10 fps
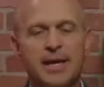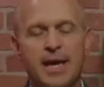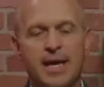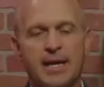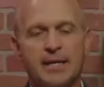
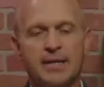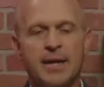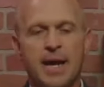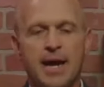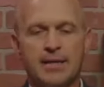And
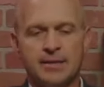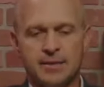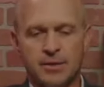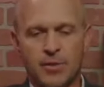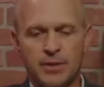this is
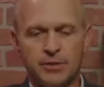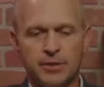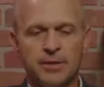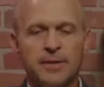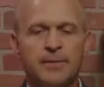the question.